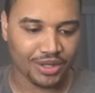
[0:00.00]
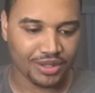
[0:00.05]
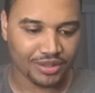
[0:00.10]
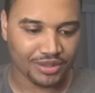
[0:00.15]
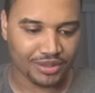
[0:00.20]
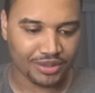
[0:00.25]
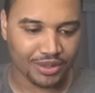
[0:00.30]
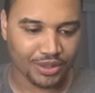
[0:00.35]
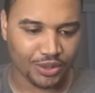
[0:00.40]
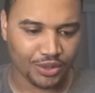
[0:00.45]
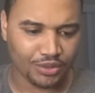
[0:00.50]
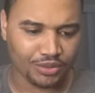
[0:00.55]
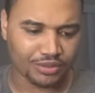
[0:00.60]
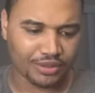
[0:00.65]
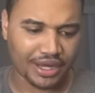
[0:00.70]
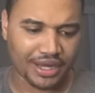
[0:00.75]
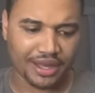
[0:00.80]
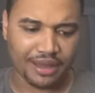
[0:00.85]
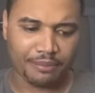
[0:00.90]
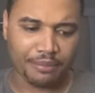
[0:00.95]

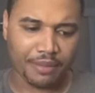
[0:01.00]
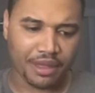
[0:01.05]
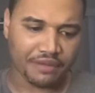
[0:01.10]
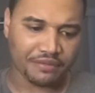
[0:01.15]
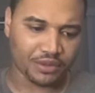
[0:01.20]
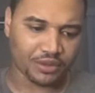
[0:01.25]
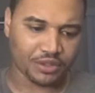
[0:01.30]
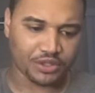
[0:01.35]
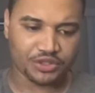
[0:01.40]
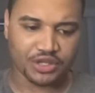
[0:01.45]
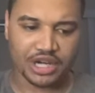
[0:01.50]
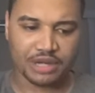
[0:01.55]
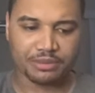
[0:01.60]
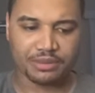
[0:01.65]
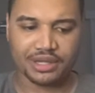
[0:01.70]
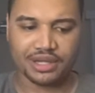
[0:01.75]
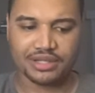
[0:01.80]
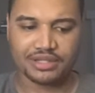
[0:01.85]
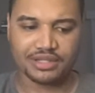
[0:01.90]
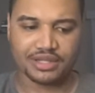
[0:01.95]
I'm not even going to try to
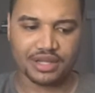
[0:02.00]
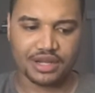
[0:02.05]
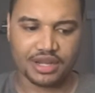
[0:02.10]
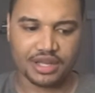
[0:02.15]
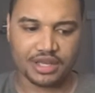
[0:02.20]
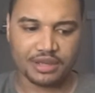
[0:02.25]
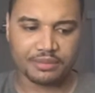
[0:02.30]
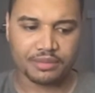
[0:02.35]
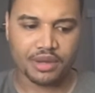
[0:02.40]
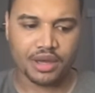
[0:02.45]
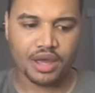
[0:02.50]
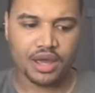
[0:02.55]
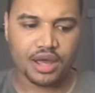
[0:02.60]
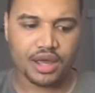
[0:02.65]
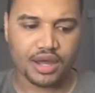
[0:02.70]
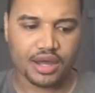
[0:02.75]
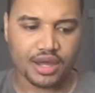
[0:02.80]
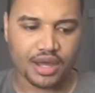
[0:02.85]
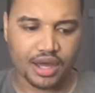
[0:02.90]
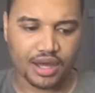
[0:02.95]
pronounce that name.
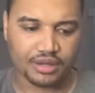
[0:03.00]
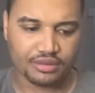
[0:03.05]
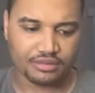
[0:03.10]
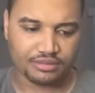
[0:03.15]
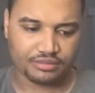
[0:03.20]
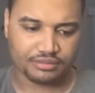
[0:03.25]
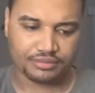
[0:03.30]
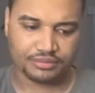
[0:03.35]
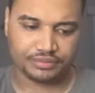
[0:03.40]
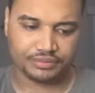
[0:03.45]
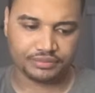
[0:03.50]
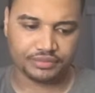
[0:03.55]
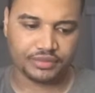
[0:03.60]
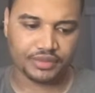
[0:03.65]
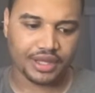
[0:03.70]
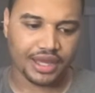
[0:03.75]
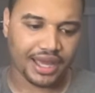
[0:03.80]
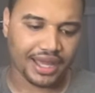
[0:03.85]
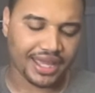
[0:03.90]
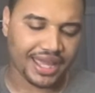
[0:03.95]
Got
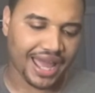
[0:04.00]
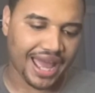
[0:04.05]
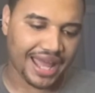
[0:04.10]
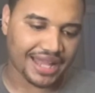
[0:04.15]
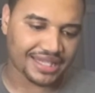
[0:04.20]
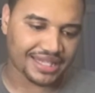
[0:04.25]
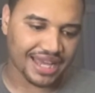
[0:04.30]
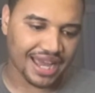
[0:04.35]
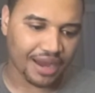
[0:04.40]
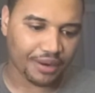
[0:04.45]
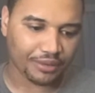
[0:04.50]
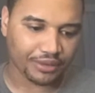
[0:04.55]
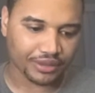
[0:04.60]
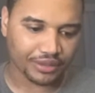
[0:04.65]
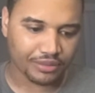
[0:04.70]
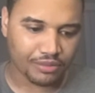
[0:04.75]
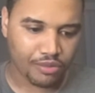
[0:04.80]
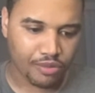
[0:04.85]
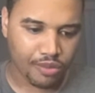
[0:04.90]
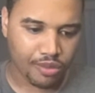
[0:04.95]
a cat tower.
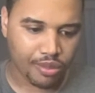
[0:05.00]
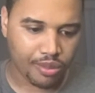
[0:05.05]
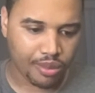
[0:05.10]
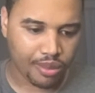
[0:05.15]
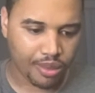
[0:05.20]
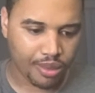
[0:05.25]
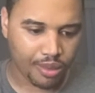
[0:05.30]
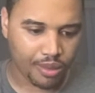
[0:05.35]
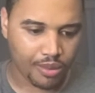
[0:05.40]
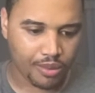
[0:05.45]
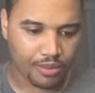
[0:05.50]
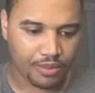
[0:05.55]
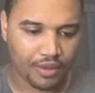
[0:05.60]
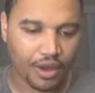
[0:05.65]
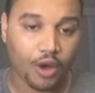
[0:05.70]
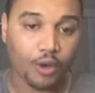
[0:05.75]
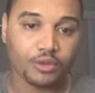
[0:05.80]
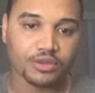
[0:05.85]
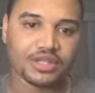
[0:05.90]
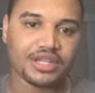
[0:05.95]

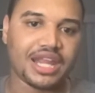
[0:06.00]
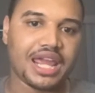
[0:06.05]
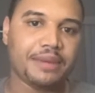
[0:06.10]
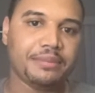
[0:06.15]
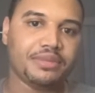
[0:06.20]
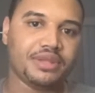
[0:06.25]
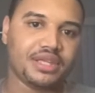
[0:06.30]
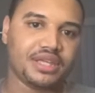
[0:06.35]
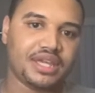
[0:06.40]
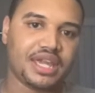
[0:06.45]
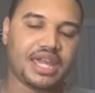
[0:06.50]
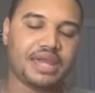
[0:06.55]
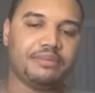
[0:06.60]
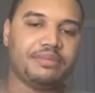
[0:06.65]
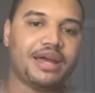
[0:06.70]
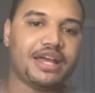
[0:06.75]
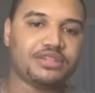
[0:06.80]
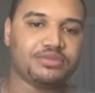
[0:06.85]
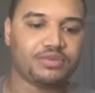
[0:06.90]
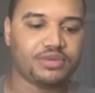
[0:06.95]
Oh, the name of the game.
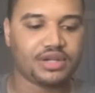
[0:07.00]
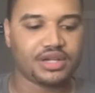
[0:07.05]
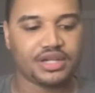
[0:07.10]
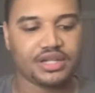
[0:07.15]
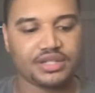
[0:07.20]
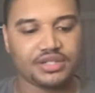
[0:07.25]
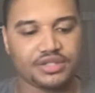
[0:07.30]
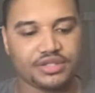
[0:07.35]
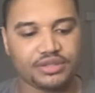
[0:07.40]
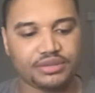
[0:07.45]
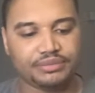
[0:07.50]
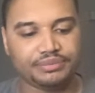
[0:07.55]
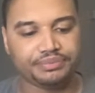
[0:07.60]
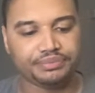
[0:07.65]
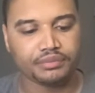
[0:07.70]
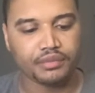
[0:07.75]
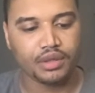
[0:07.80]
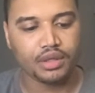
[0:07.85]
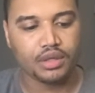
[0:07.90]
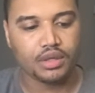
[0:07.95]
That's what it is.
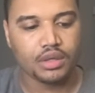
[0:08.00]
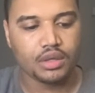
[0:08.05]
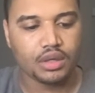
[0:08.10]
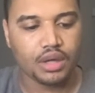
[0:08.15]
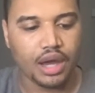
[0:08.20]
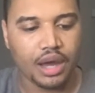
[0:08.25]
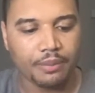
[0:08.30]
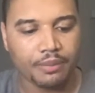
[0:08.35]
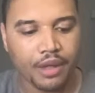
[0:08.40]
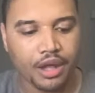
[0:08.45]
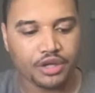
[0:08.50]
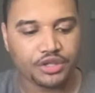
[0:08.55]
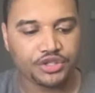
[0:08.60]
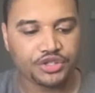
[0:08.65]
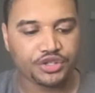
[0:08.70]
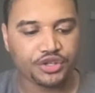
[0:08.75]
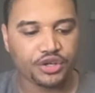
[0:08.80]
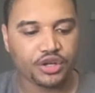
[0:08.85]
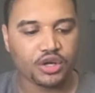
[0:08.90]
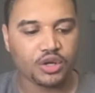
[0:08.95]
I'm not
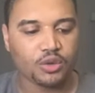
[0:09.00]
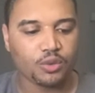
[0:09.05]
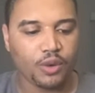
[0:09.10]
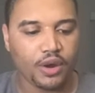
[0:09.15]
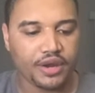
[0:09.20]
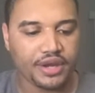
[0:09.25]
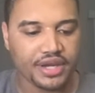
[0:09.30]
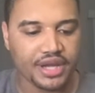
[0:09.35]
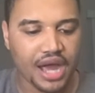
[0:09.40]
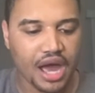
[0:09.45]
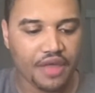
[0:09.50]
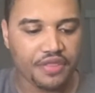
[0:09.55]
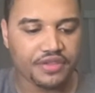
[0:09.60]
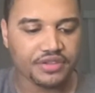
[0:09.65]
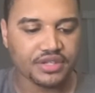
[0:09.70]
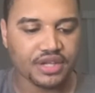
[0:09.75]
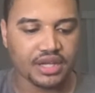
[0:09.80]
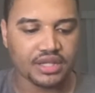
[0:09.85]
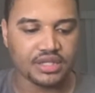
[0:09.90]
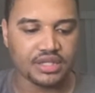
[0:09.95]
sure where he got this
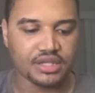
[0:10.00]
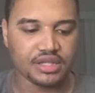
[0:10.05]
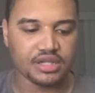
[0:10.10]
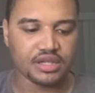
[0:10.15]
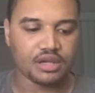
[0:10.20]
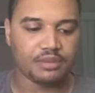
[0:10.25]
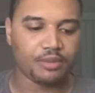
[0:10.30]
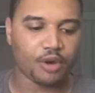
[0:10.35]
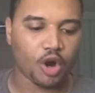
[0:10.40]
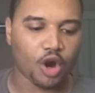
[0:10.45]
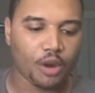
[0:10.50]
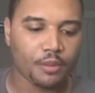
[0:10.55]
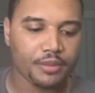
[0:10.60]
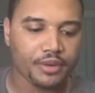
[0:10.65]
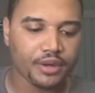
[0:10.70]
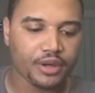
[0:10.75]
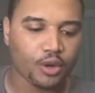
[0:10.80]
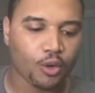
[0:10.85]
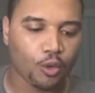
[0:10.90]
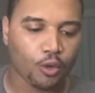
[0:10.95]
idea, but Army
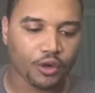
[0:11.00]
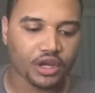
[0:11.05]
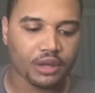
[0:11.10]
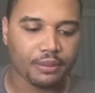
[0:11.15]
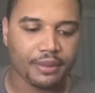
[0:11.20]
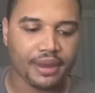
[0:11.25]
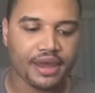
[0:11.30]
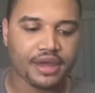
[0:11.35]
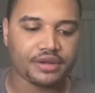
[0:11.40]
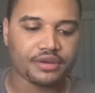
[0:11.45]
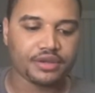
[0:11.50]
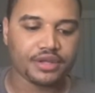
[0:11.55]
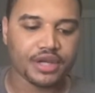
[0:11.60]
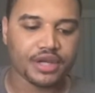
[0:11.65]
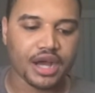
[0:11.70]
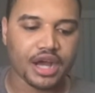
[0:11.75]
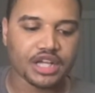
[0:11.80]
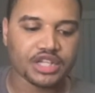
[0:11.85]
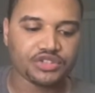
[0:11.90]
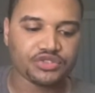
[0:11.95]
Corps Commander
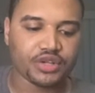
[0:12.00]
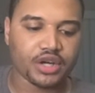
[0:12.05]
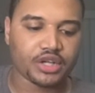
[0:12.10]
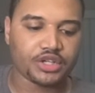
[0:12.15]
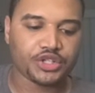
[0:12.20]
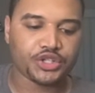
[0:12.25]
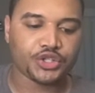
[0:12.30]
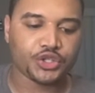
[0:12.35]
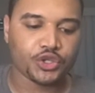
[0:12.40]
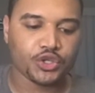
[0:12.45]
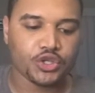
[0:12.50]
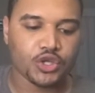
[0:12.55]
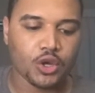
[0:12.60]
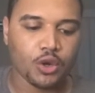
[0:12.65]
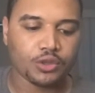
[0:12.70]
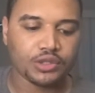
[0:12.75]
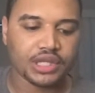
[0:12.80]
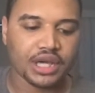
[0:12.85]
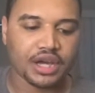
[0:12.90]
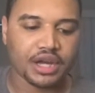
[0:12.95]
Yasrat sure knows
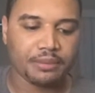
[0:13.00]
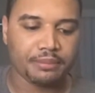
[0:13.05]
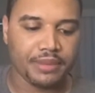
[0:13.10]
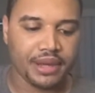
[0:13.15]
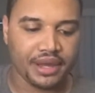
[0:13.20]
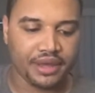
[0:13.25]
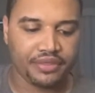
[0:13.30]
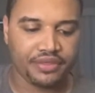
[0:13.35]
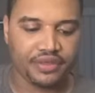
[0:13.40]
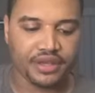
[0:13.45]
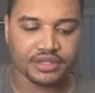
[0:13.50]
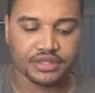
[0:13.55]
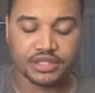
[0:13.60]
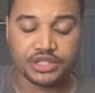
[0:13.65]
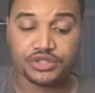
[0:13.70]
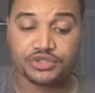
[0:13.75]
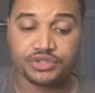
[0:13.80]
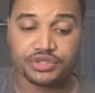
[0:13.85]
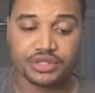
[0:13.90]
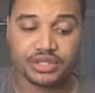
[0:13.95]
how to make things
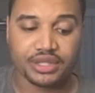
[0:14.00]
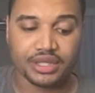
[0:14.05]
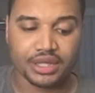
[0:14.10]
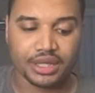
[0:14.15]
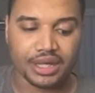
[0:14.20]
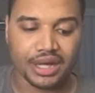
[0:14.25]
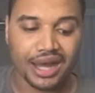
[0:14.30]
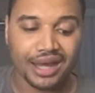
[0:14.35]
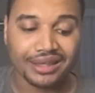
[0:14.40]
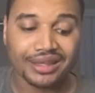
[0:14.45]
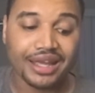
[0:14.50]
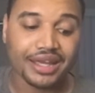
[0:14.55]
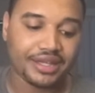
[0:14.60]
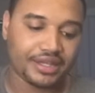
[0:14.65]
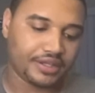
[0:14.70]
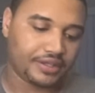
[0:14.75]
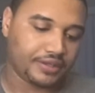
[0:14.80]
interesting. I like it.